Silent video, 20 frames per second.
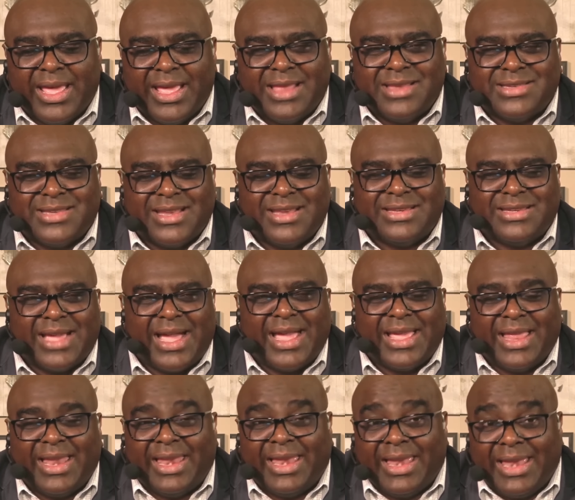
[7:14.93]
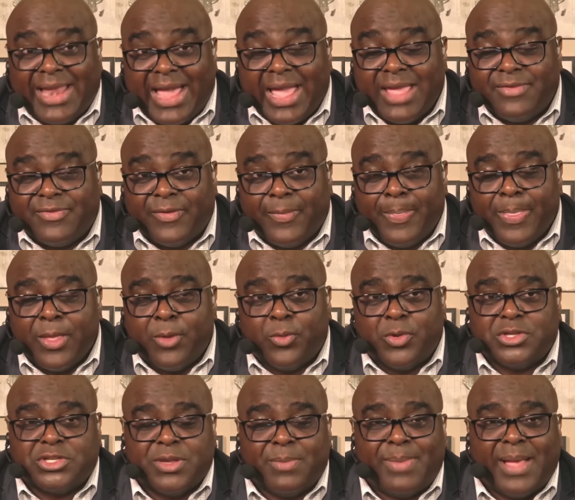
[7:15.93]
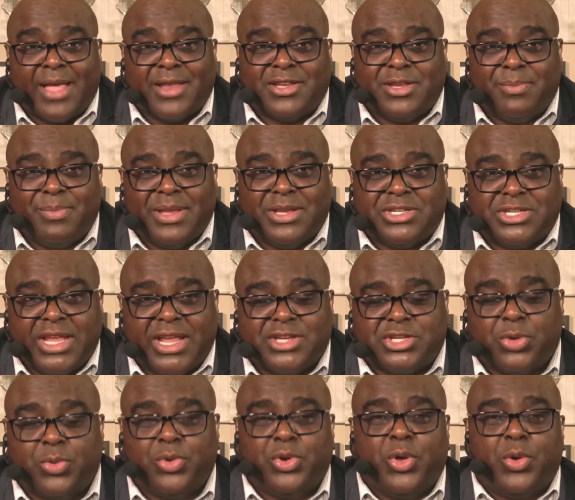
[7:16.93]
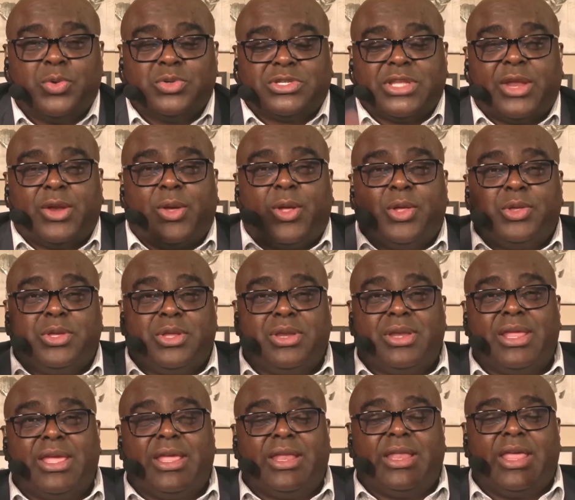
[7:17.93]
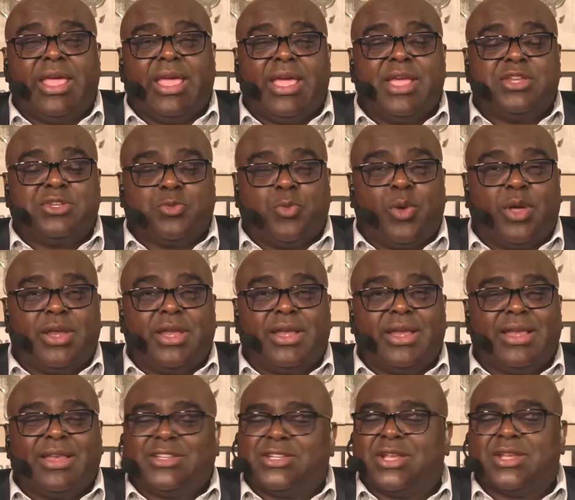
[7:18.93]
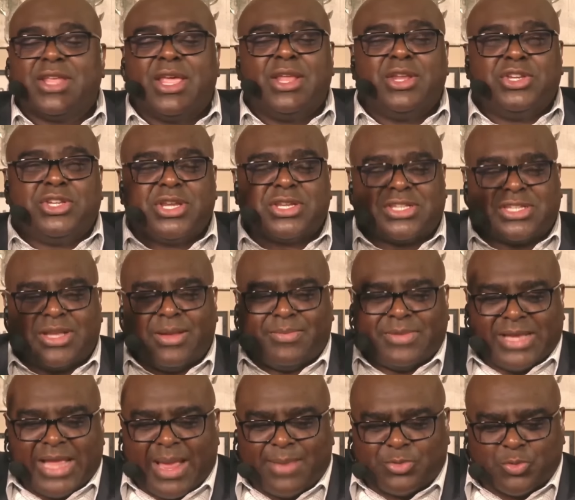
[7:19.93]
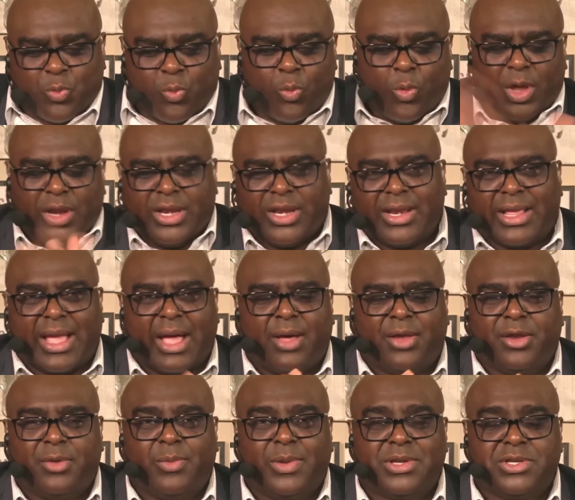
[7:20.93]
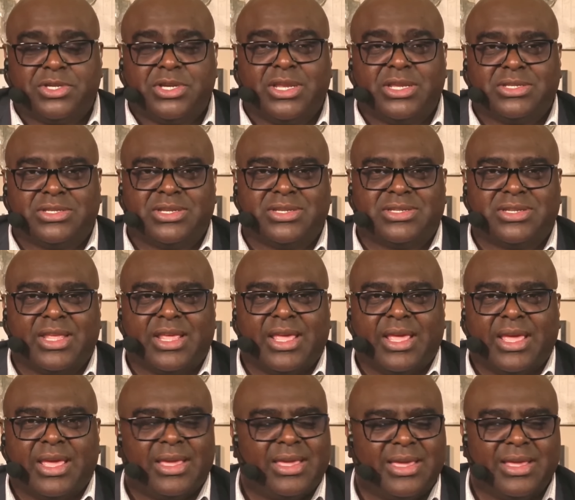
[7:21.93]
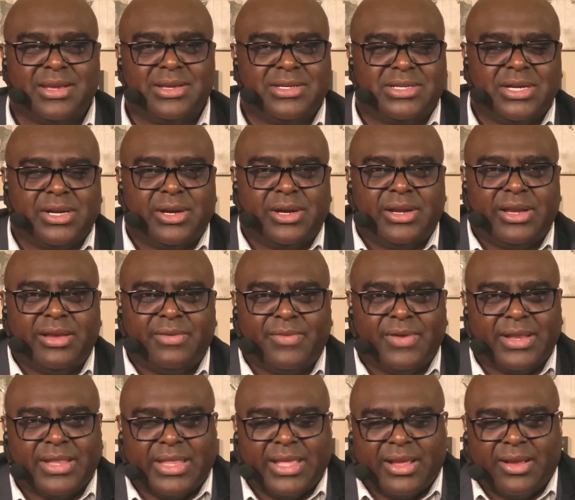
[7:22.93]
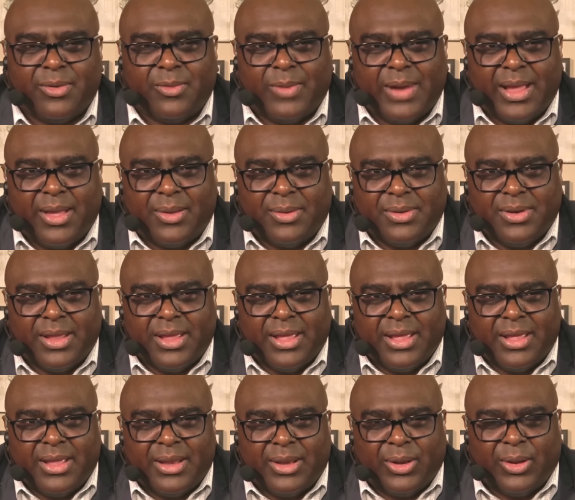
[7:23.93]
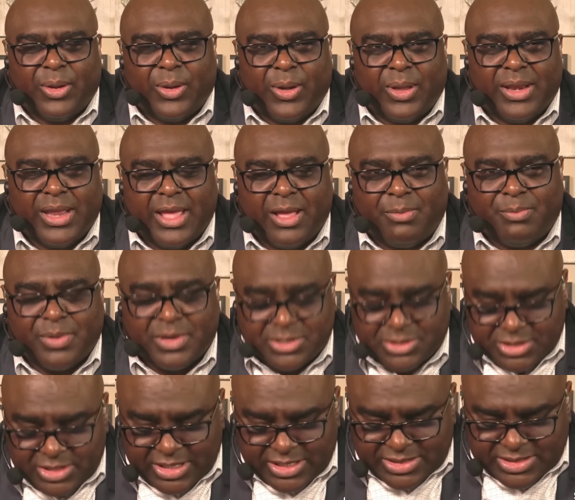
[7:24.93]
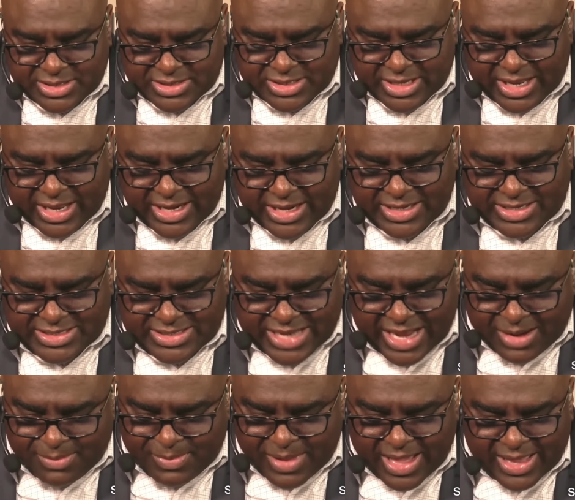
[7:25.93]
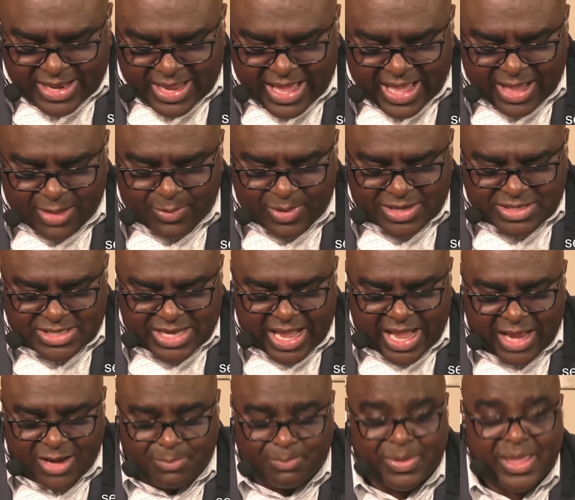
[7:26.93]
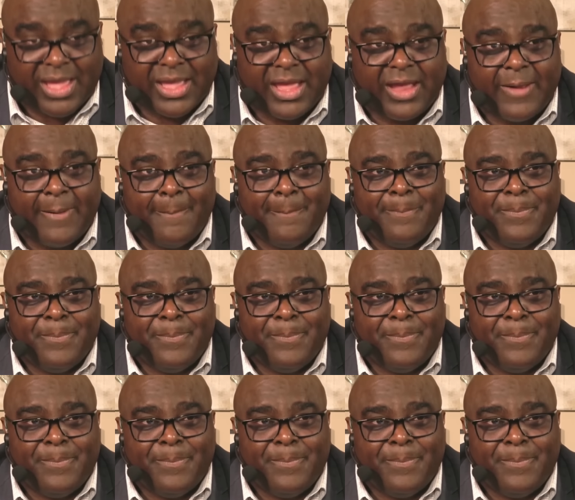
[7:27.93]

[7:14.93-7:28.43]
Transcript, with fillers: His entire life was about to be changed. Who knows that all you need is one, just, just sometimes one encounter with Jesus can turn everything around. Lord, help us, Jesus. He sat by the highway side begging.